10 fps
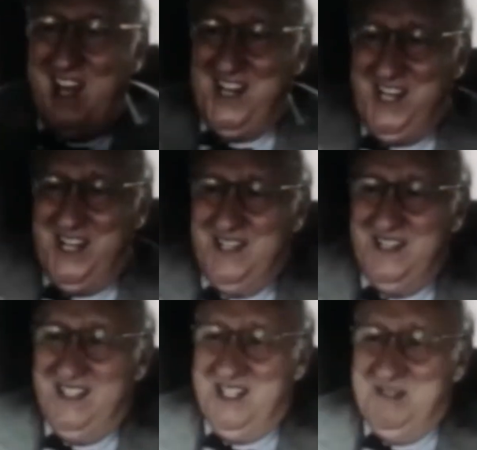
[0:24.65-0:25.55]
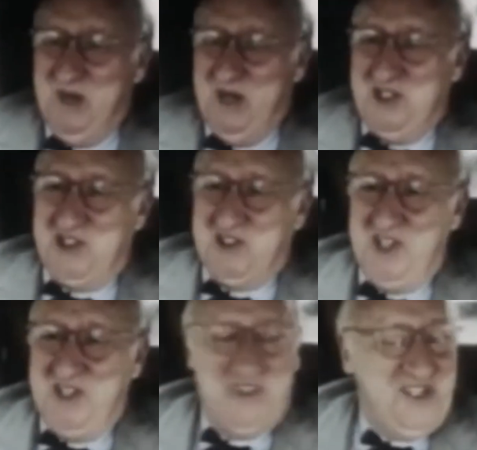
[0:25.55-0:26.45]
idea because the
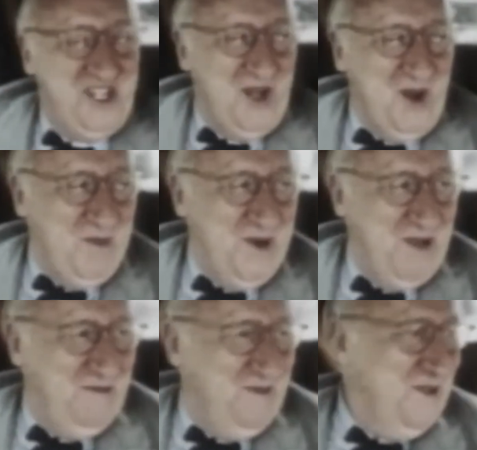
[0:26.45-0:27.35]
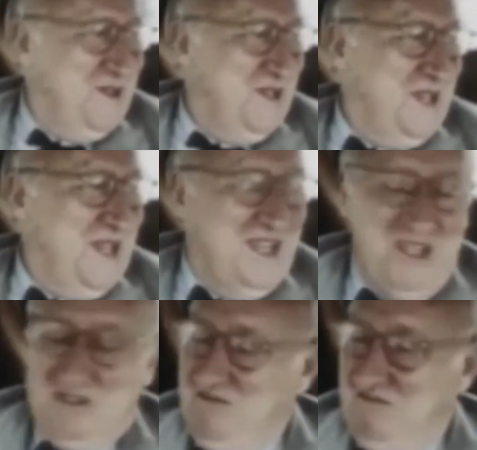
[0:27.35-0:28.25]
streets are still open and, and
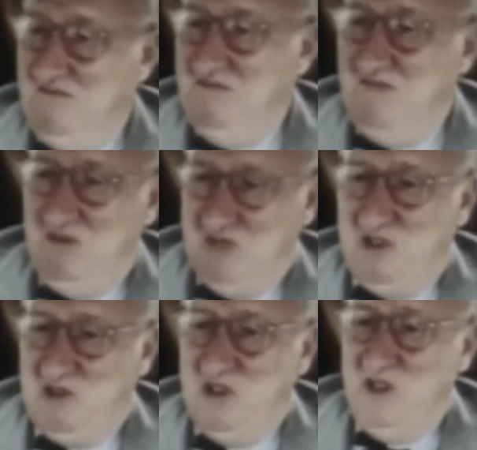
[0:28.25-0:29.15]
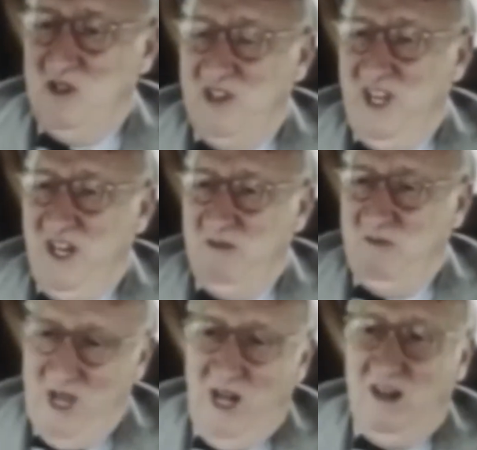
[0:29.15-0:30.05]
it, it was a cruel thing.
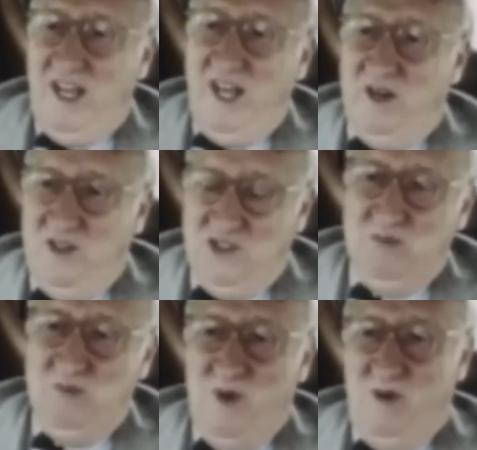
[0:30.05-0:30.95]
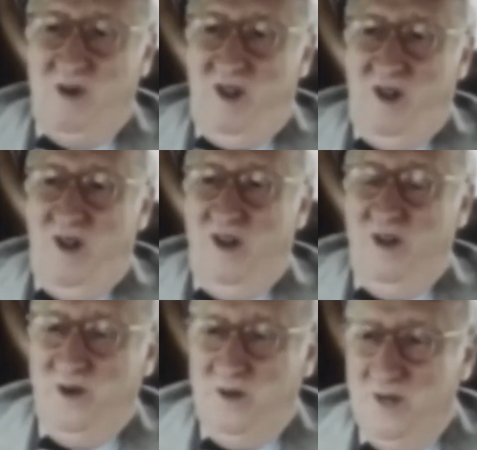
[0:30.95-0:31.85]
And well, later, as you all
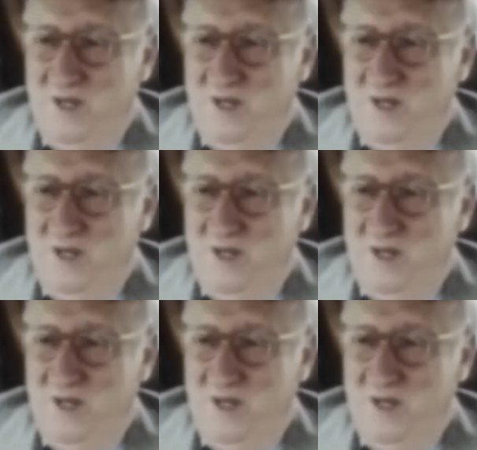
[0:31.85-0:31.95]
know,